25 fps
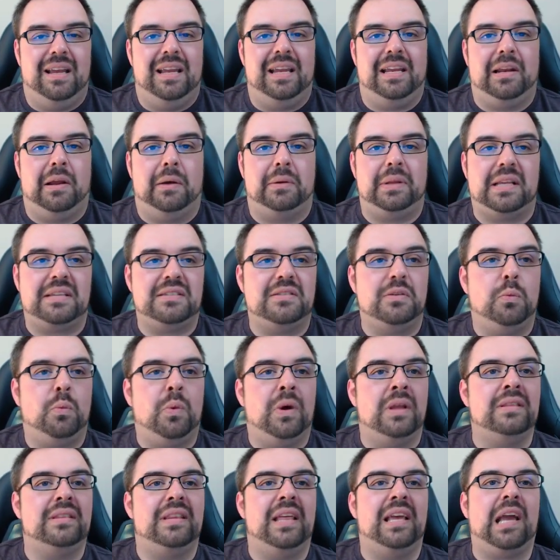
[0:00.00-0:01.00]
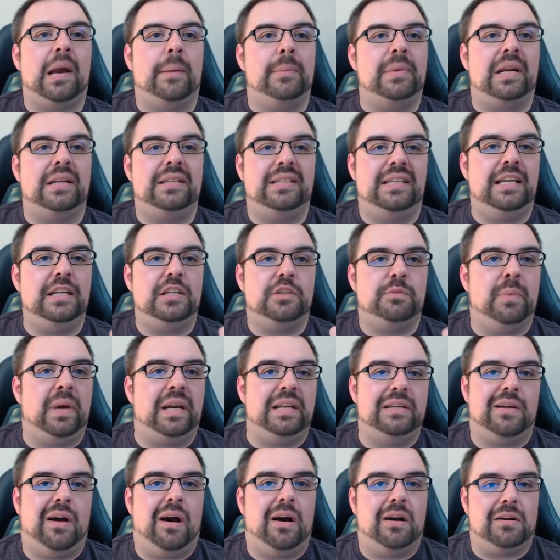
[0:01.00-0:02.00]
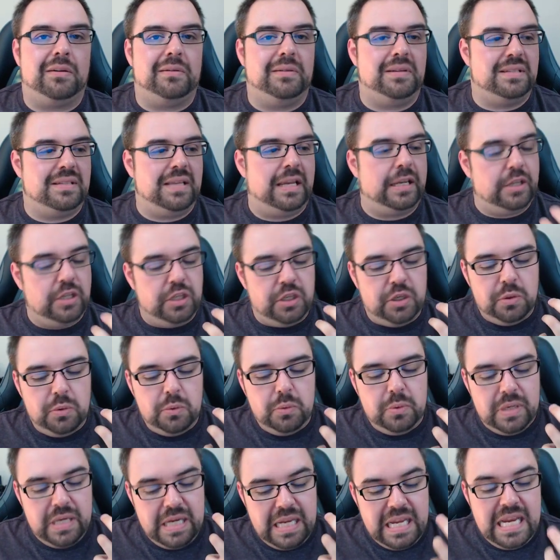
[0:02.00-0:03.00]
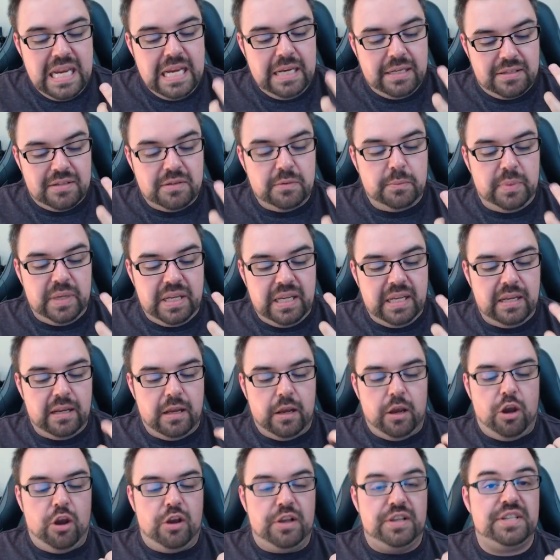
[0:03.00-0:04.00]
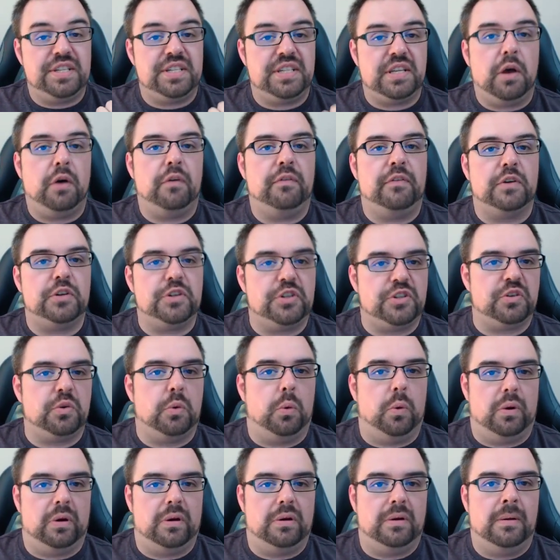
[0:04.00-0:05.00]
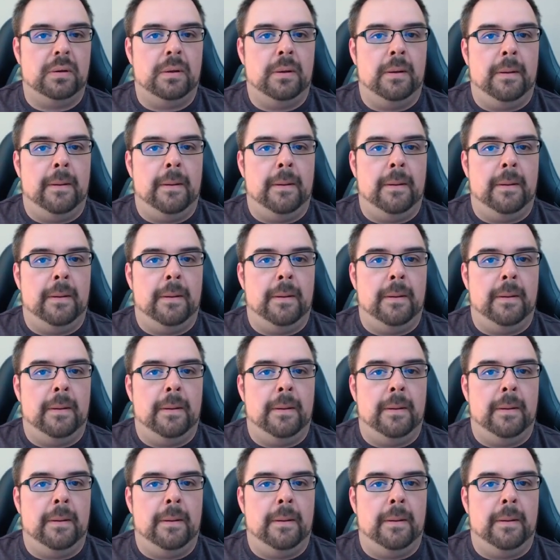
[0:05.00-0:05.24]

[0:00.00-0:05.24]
You know, that's the one thing I'm going to teach my daughter is like, you need to be self-assured.